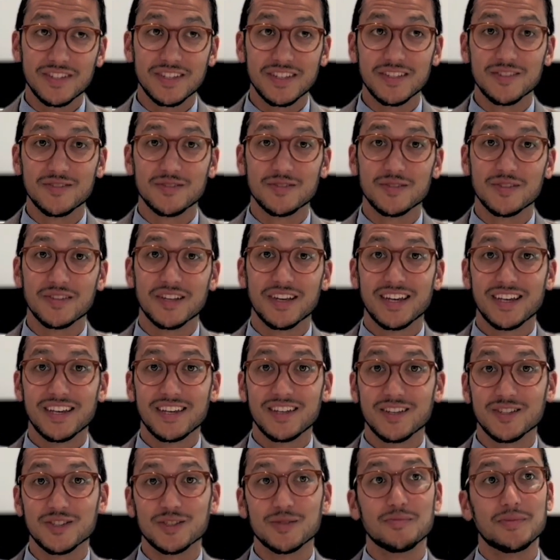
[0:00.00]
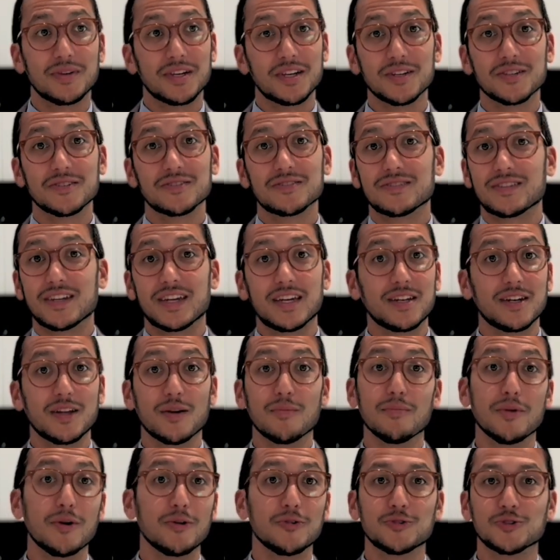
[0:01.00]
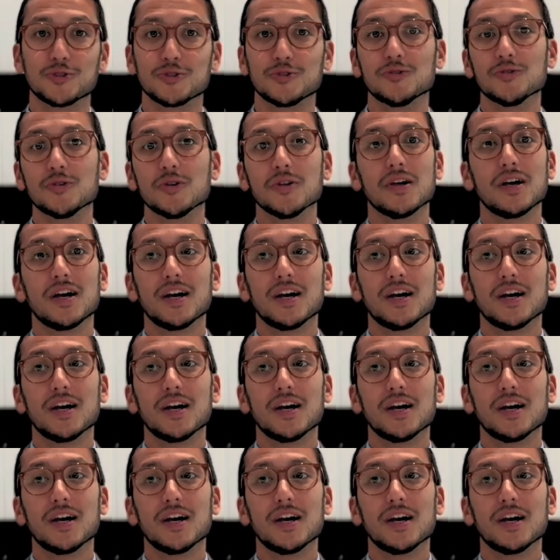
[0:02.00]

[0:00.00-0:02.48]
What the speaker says: is the biggest, and emotional